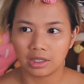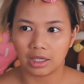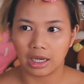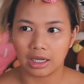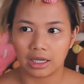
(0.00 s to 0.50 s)

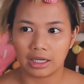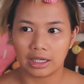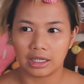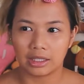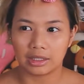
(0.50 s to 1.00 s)

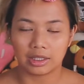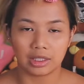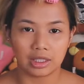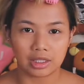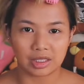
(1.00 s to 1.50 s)
I did
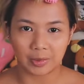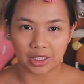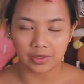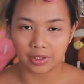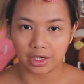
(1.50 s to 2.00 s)
not
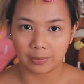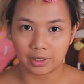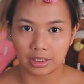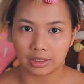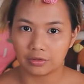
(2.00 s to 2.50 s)
expect to
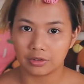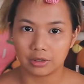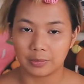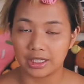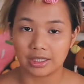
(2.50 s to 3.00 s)
happen in the
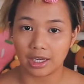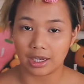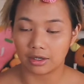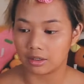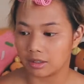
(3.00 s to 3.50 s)
Philippines
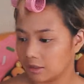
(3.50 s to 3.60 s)
at all.